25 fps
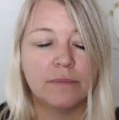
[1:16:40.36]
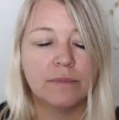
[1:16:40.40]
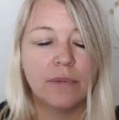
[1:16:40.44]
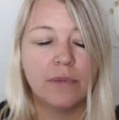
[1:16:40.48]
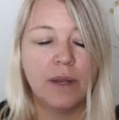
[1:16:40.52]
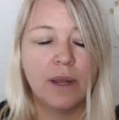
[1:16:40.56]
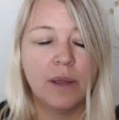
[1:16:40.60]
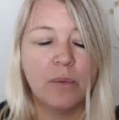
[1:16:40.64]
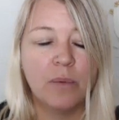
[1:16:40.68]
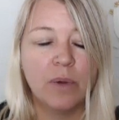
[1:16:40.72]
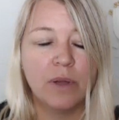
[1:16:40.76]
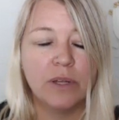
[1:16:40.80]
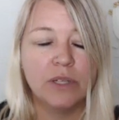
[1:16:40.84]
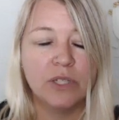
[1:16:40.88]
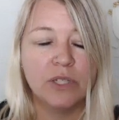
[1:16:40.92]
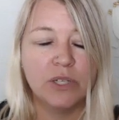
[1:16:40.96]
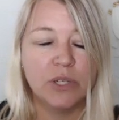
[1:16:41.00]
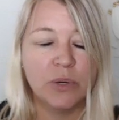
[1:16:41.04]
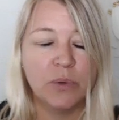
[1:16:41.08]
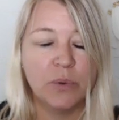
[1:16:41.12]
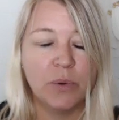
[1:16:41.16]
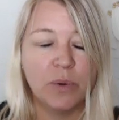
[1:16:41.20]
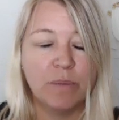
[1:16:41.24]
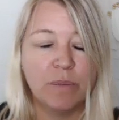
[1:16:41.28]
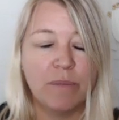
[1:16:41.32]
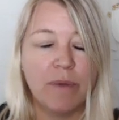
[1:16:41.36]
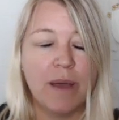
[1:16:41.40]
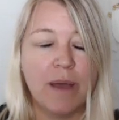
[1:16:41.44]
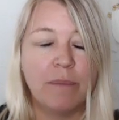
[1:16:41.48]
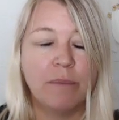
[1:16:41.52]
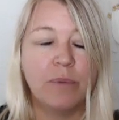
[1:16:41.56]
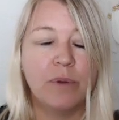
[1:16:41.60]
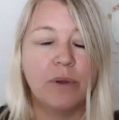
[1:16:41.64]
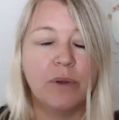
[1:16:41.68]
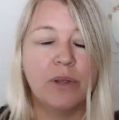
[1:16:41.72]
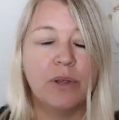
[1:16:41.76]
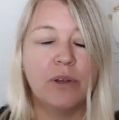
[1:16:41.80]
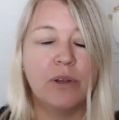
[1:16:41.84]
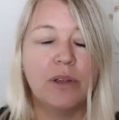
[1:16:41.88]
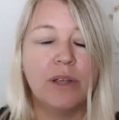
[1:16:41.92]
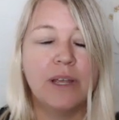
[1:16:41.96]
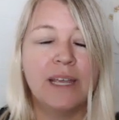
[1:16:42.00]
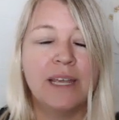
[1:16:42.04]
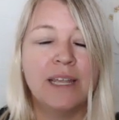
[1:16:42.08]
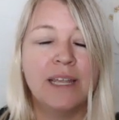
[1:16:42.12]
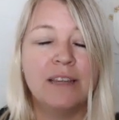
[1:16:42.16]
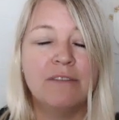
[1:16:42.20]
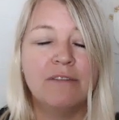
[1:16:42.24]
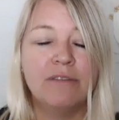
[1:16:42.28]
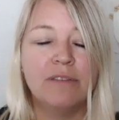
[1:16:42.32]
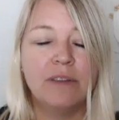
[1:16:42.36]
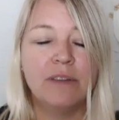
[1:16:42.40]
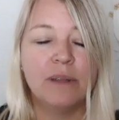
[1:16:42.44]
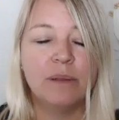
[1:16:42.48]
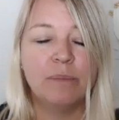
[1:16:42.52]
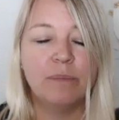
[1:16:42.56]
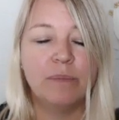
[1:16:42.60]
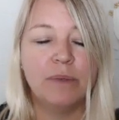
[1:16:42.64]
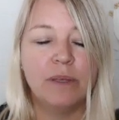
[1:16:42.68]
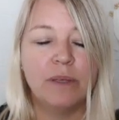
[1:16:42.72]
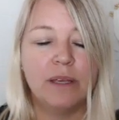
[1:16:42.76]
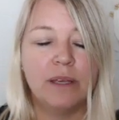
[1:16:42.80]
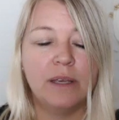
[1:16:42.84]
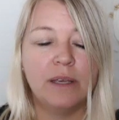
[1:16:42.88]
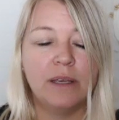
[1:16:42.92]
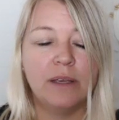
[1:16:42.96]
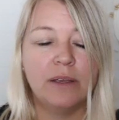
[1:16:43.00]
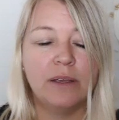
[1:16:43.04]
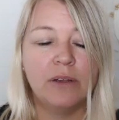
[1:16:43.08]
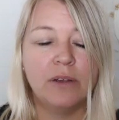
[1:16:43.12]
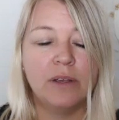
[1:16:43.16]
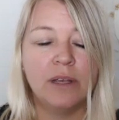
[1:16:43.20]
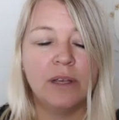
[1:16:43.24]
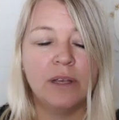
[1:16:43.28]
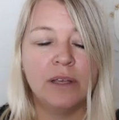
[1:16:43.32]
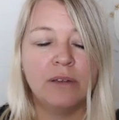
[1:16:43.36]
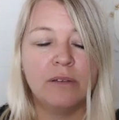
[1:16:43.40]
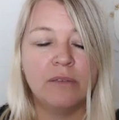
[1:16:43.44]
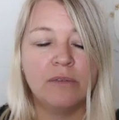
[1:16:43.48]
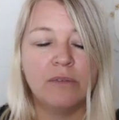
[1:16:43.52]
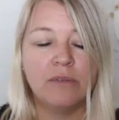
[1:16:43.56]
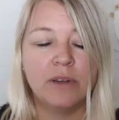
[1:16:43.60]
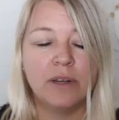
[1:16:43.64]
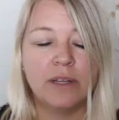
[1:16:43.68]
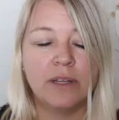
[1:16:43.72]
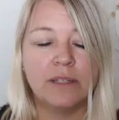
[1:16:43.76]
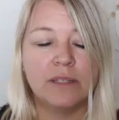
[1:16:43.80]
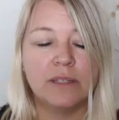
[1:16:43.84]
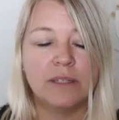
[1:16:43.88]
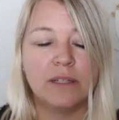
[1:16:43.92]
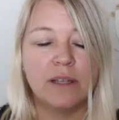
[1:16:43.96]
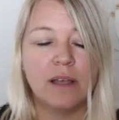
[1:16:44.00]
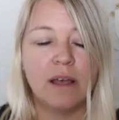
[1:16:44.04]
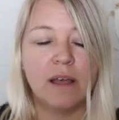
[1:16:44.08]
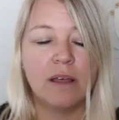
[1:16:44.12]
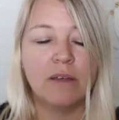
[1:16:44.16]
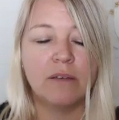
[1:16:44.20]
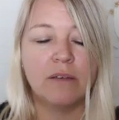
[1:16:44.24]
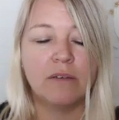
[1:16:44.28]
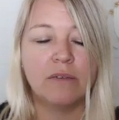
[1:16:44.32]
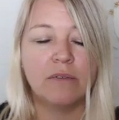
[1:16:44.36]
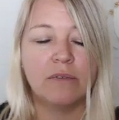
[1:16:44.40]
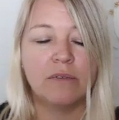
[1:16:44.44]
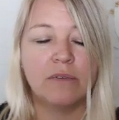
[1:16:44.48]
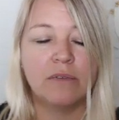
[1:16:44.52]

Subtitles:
And I want you to remember your infinite being, your infinite self,